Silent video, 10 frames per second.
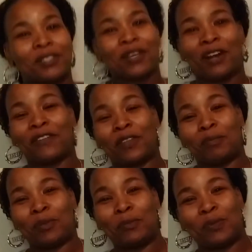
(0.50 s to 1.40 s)
sorry for
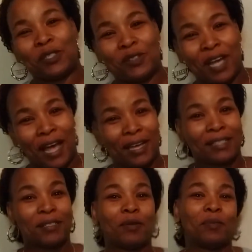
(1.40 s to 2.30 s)
the bloopers, you
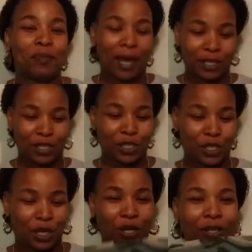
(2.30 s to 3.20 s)
guys. Back to the
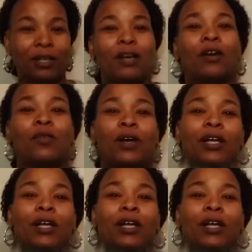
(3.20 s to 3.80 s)
shirt. We're